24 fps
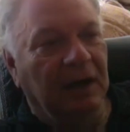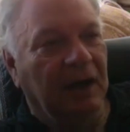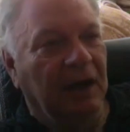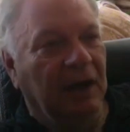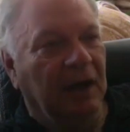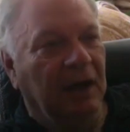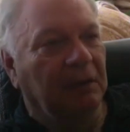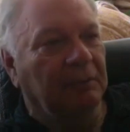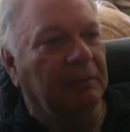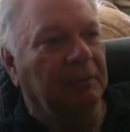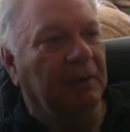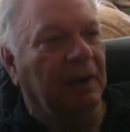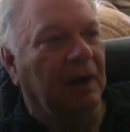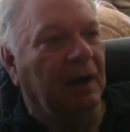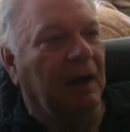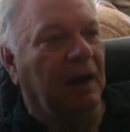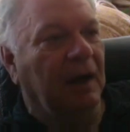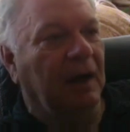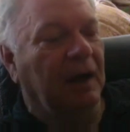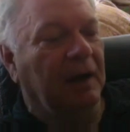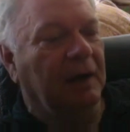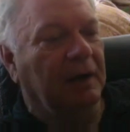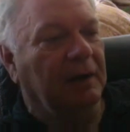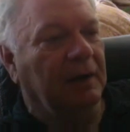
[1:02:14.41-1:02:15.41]
Um,
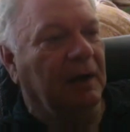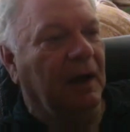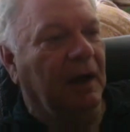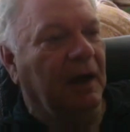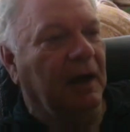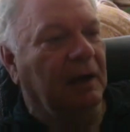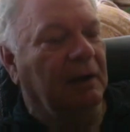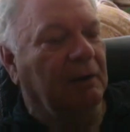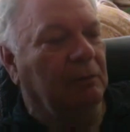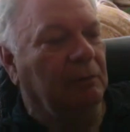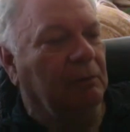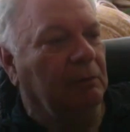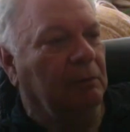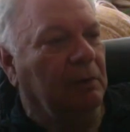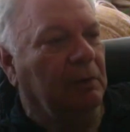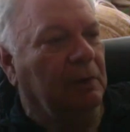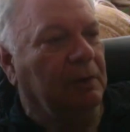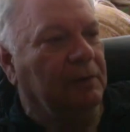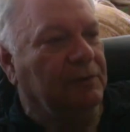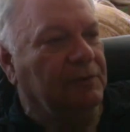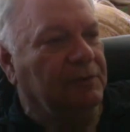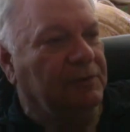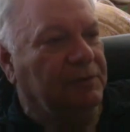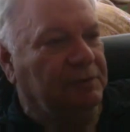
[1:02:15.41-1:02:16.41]
I I
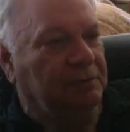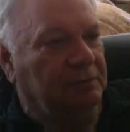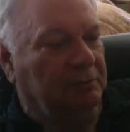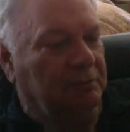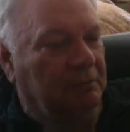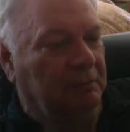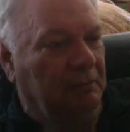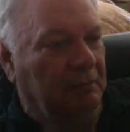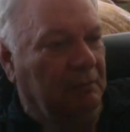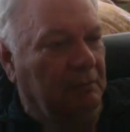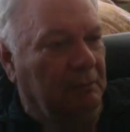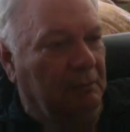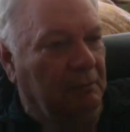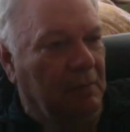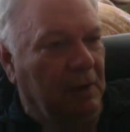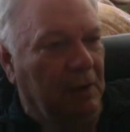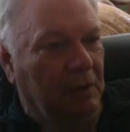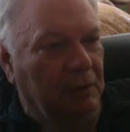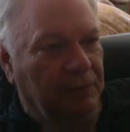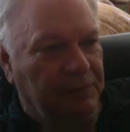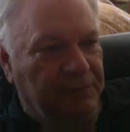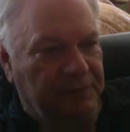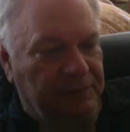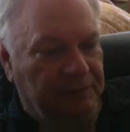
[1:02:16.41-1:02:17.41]
was
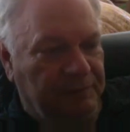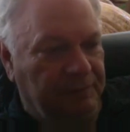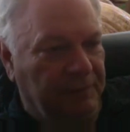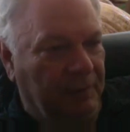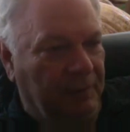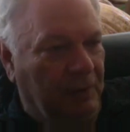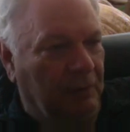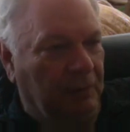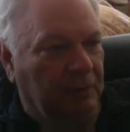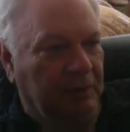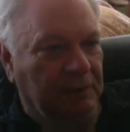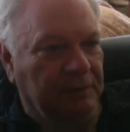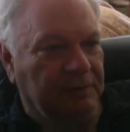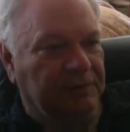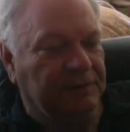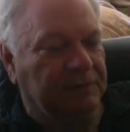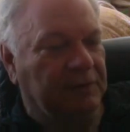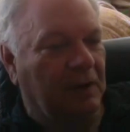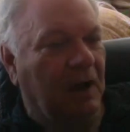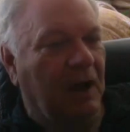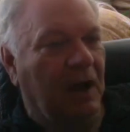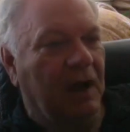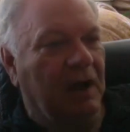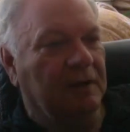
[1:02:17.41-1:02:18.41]
most focused
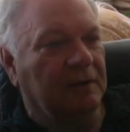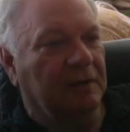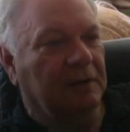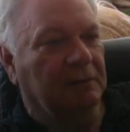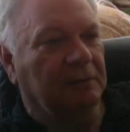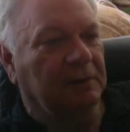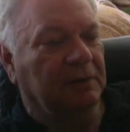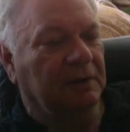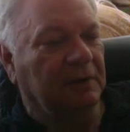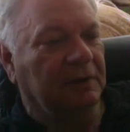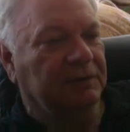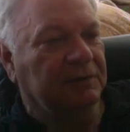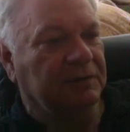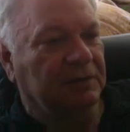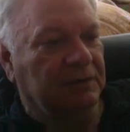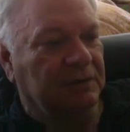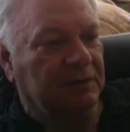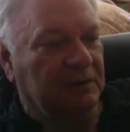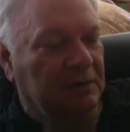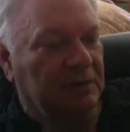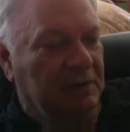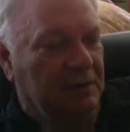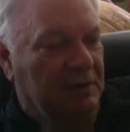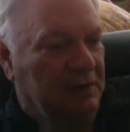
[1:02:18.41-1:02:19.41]
on the
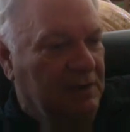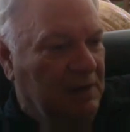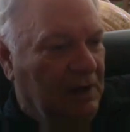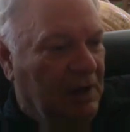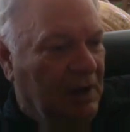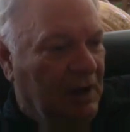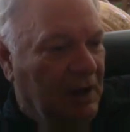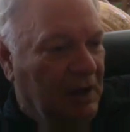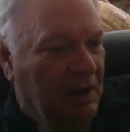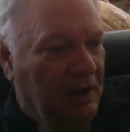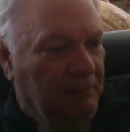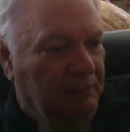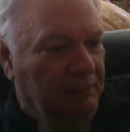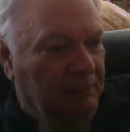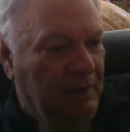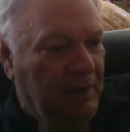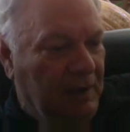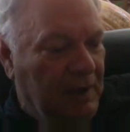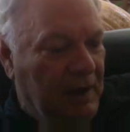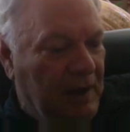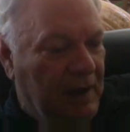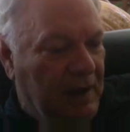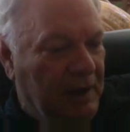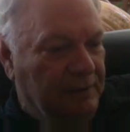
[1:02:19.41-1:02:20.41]
religion um,
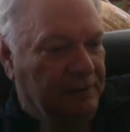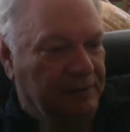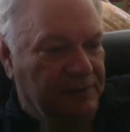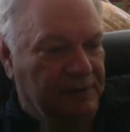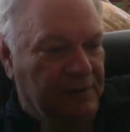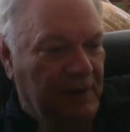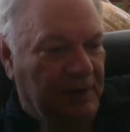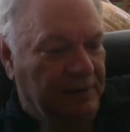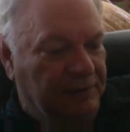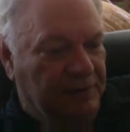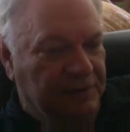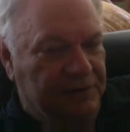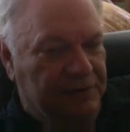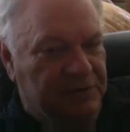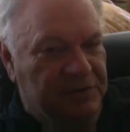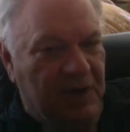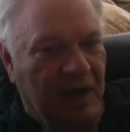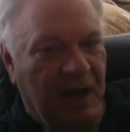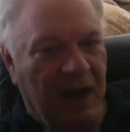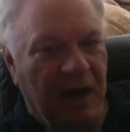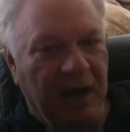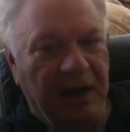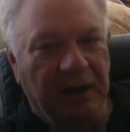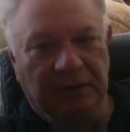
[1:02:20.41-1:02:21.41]
as as a
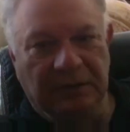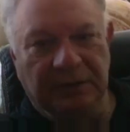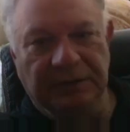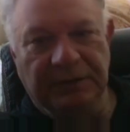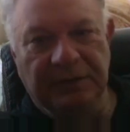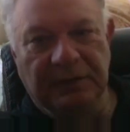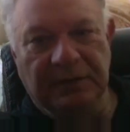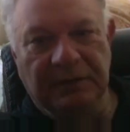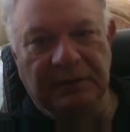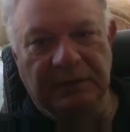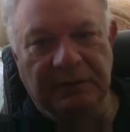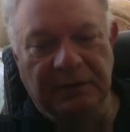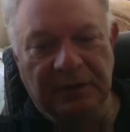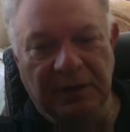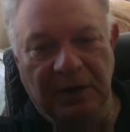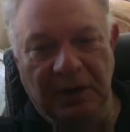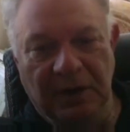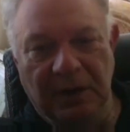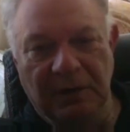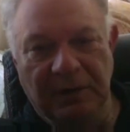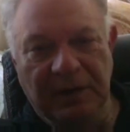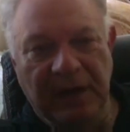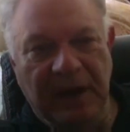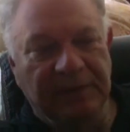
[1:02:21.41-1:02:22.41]
child, you
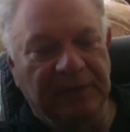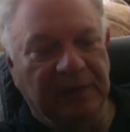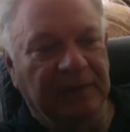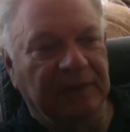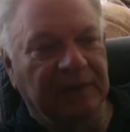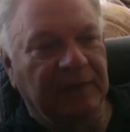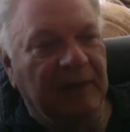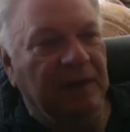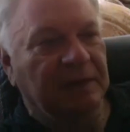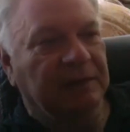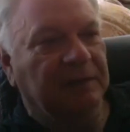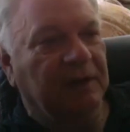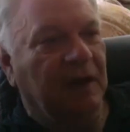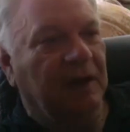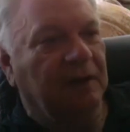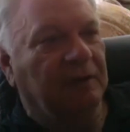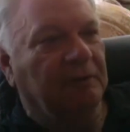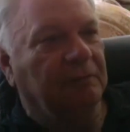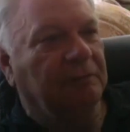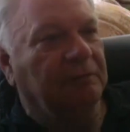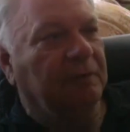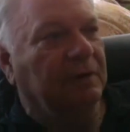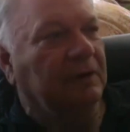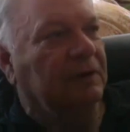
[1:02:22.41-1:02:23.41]
know, and I think that kind
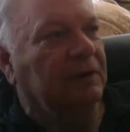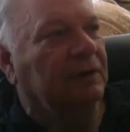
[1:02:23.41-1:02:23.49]
of